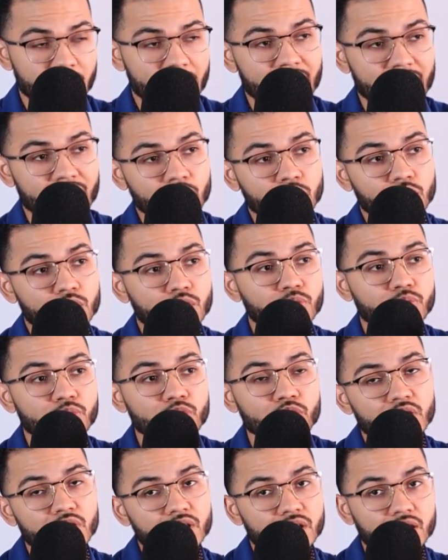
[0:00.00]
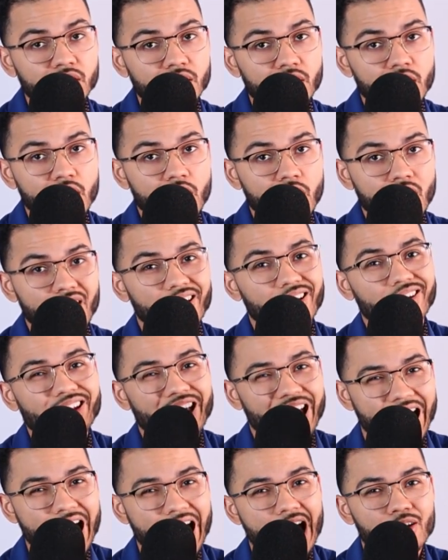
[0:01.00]
and a community on
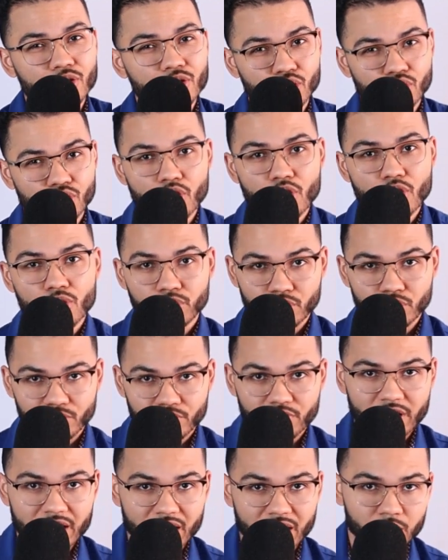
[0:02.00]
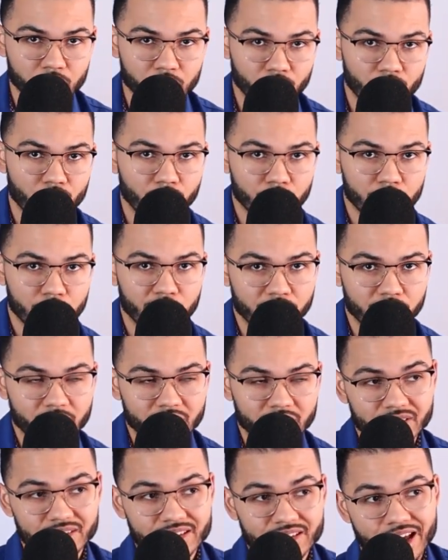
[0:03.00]
how to grow your financial coaching
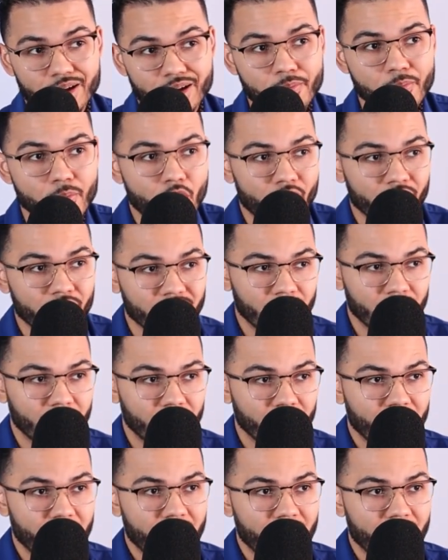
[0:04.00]
business, how to market,